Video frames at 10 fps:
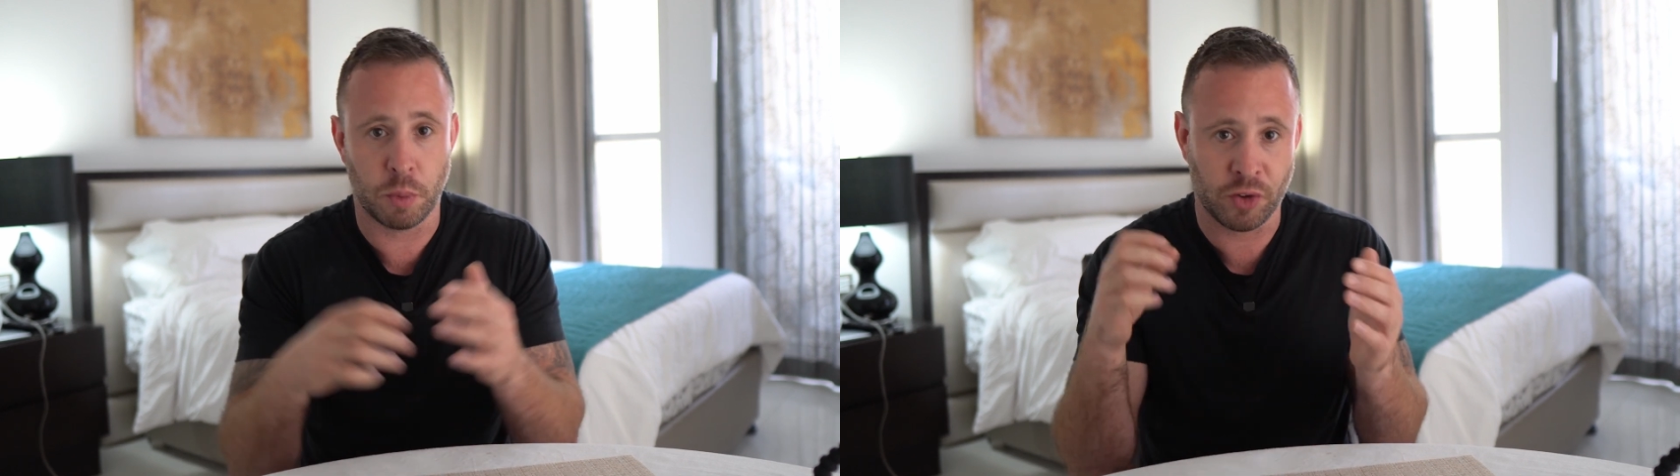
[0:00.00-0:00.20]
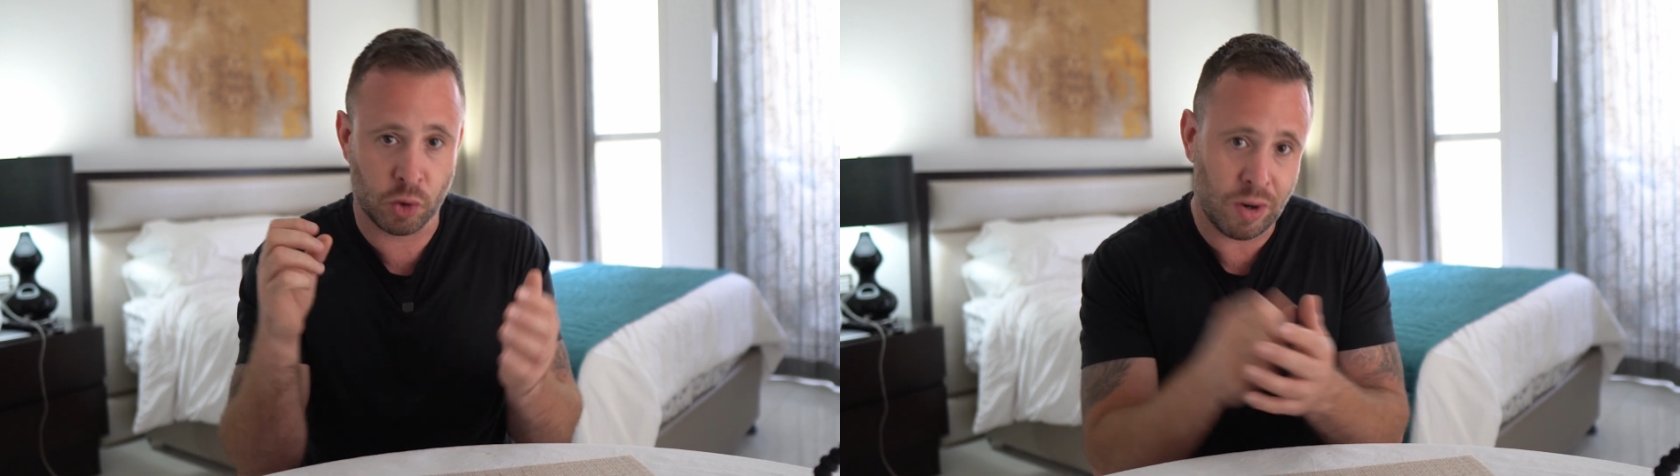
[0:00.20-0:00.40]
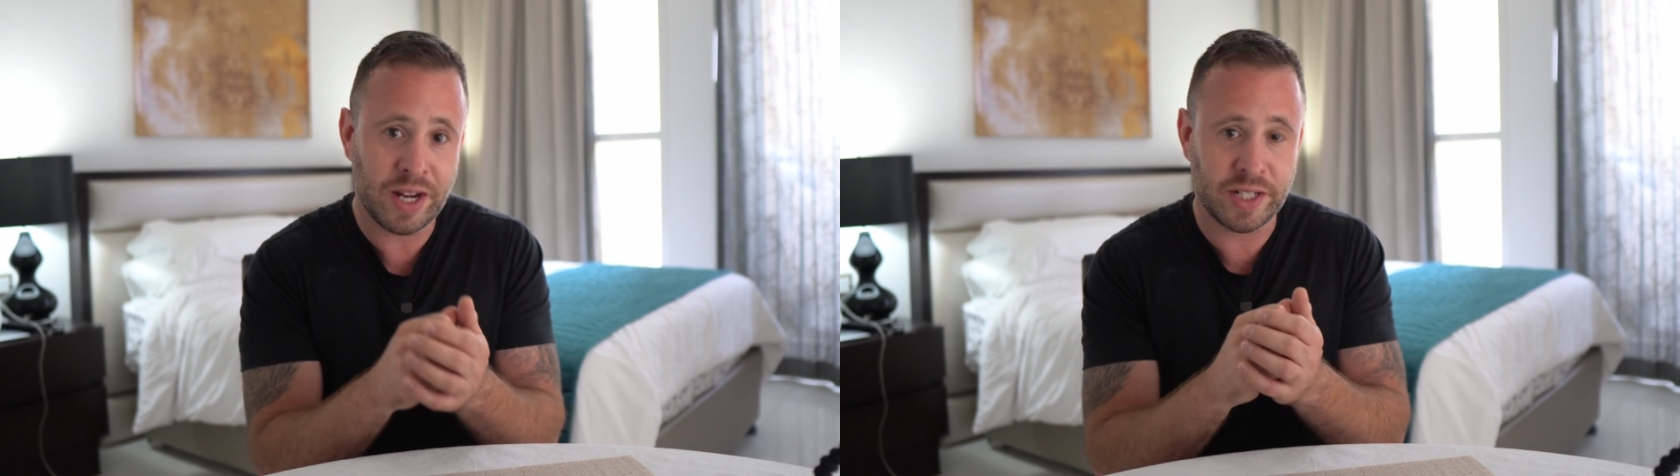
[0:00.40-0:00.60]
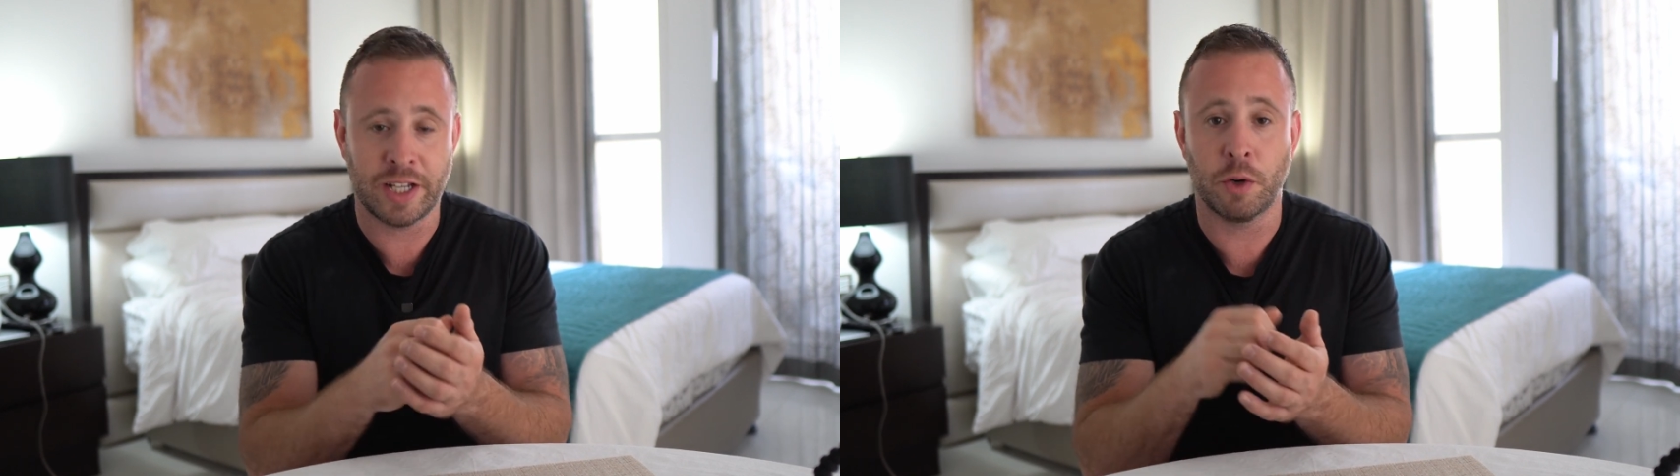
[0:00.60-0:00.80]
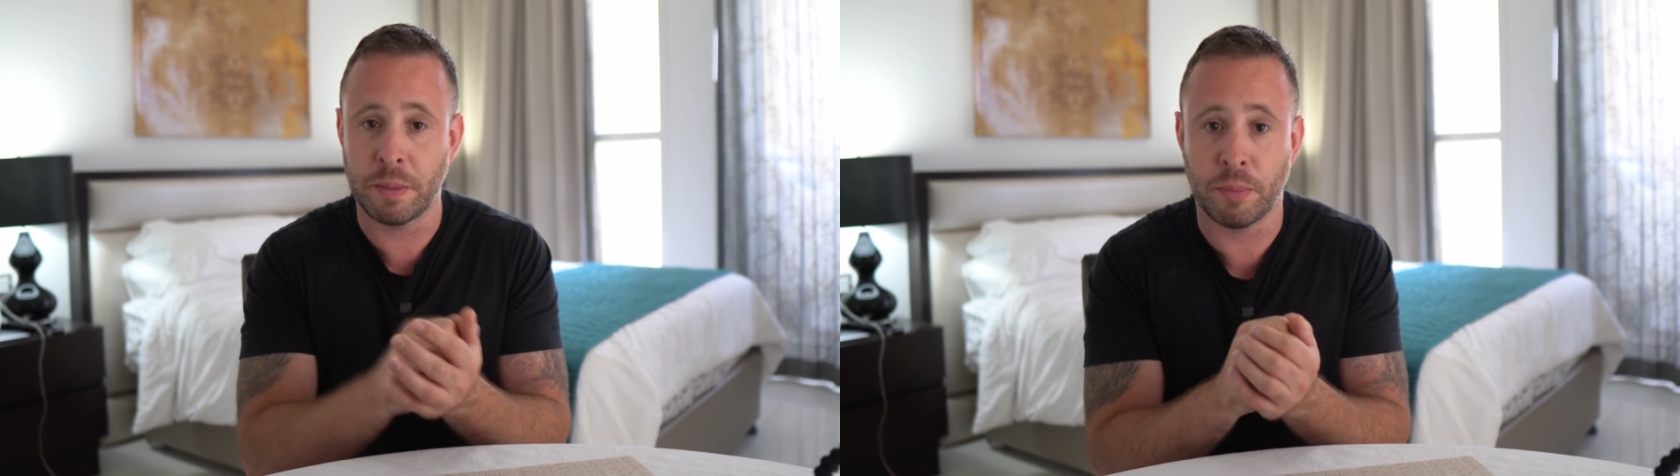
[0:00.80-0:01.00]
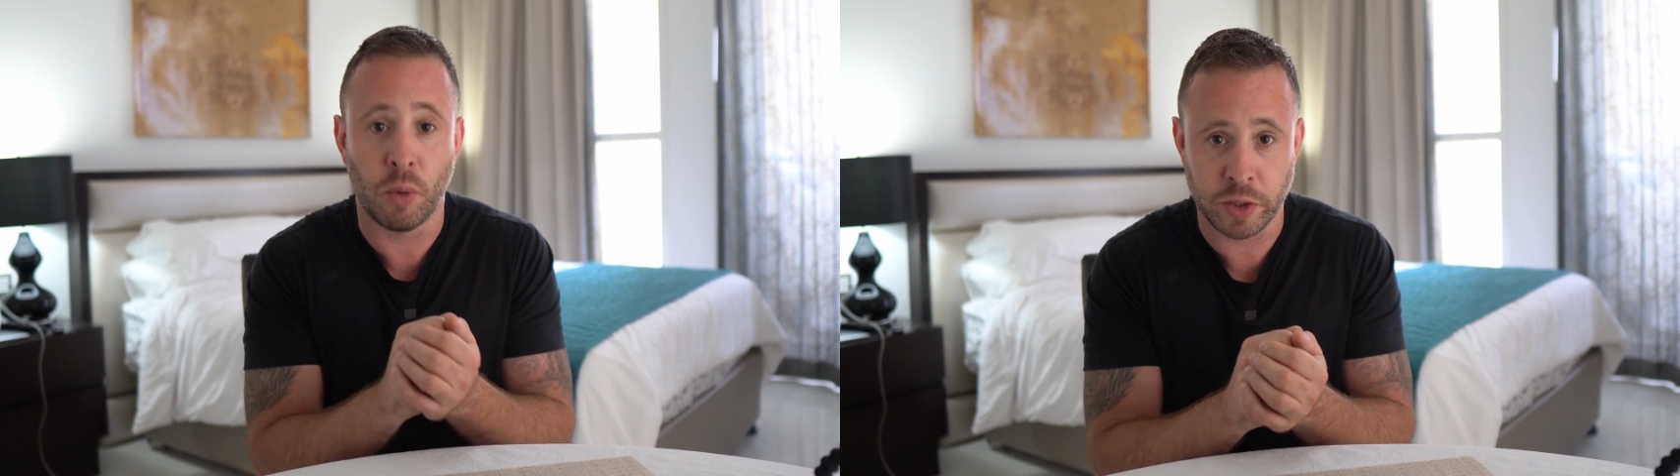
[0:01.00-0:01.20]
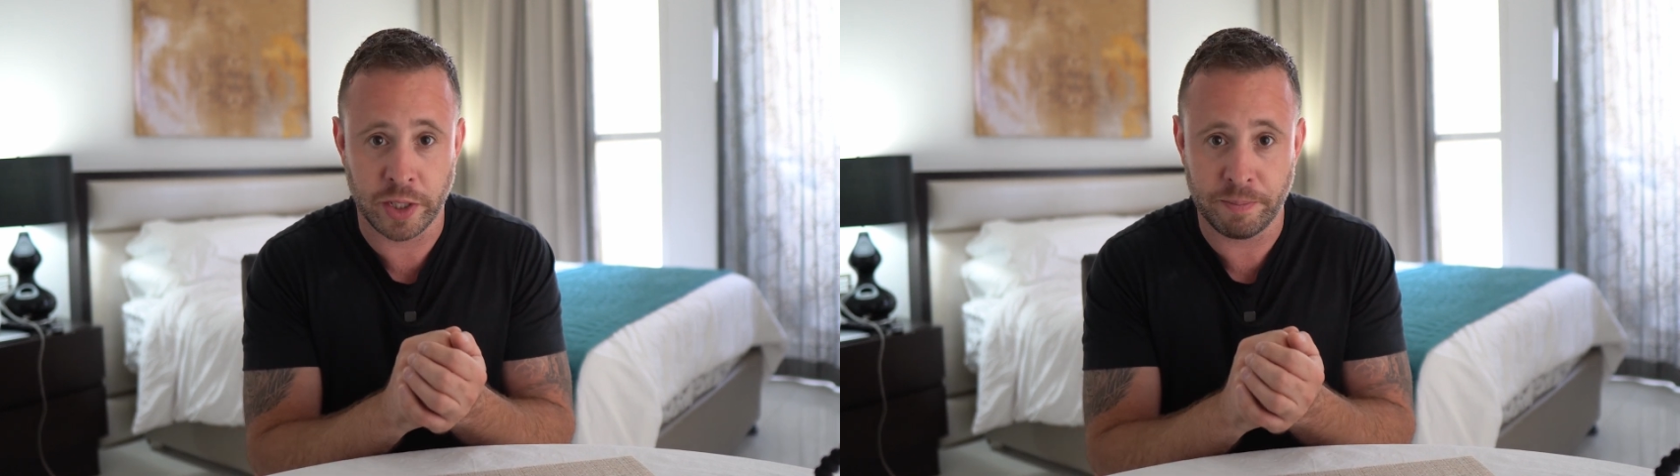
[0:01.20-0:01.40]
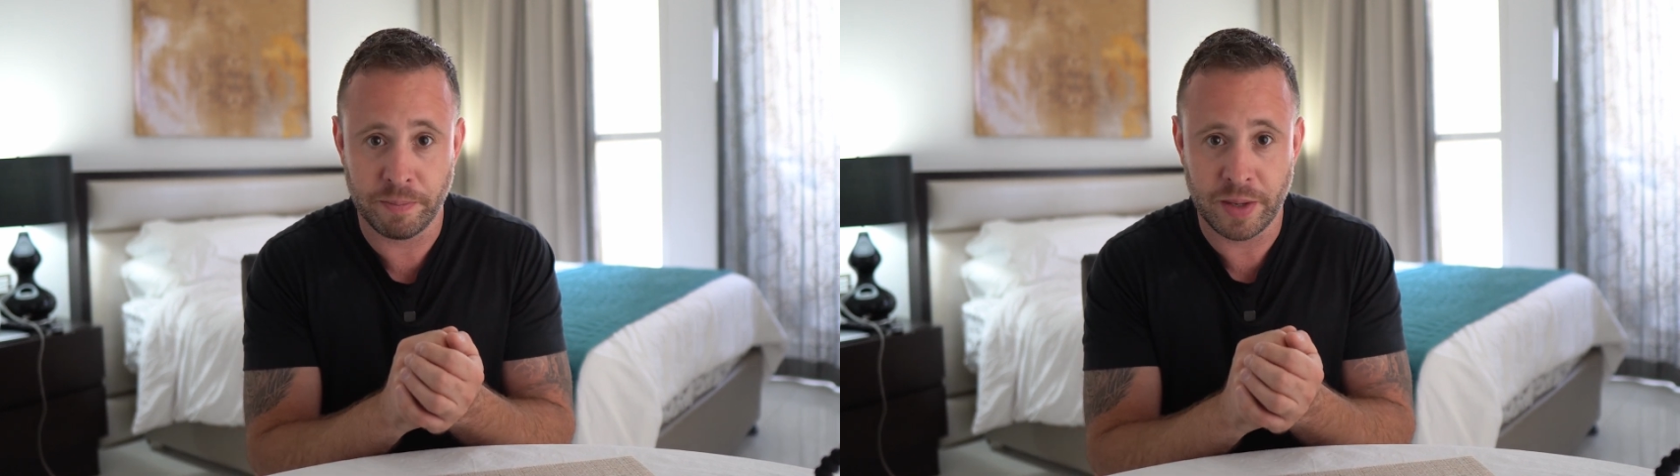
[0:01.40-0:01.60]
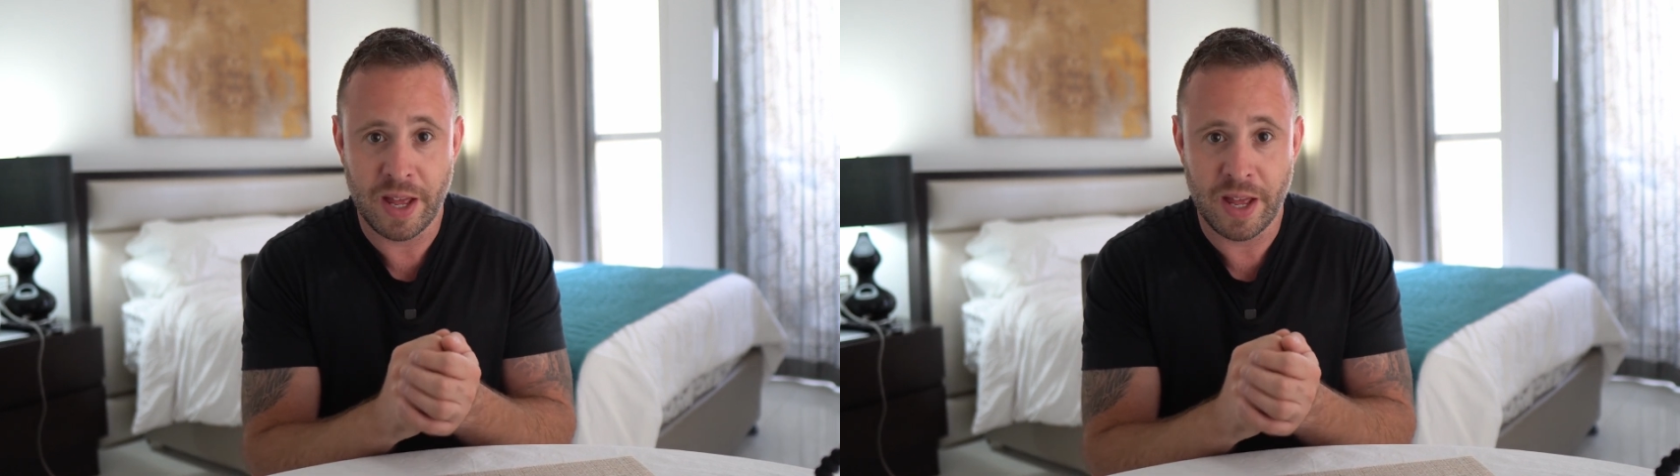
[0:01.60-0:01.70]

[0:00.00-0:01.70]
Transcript: with a great deal, we bought it.